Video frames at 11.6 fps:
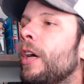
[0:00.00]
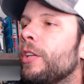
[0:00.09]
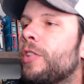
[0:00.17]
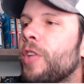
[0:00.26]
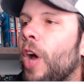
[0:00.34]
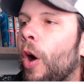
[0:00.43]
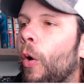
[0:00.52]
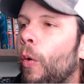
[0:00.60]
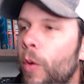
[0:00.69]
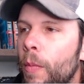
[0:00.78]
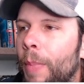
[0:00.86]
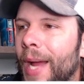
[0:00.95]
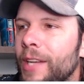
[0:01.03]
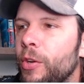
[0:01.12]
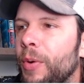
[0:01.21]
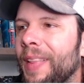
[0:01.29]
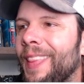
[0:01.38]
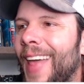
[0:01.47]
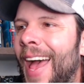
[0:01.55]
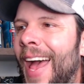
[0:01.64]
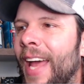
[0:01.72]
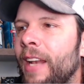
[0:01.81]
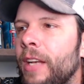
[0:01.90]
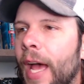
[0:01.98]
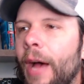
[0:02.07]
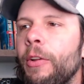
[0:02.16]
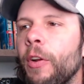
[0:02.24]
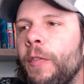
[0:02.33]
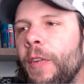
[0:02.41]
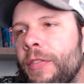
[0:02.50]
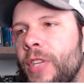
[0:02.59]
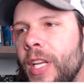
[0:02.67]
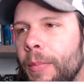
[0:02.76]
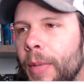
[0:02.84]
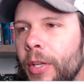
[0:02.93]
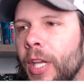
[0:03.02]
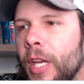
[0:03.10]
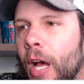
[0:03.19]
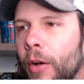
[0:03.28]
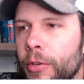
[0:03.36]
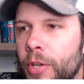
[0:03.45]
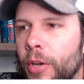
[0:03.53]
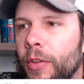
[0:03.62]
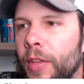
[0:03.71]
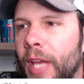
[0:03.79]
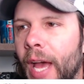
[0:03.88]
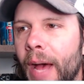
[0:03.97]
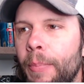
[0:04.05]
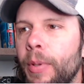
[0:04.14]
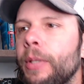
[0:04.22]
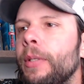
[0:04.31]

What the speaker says: So by doing that, now you're $15 million under the cap,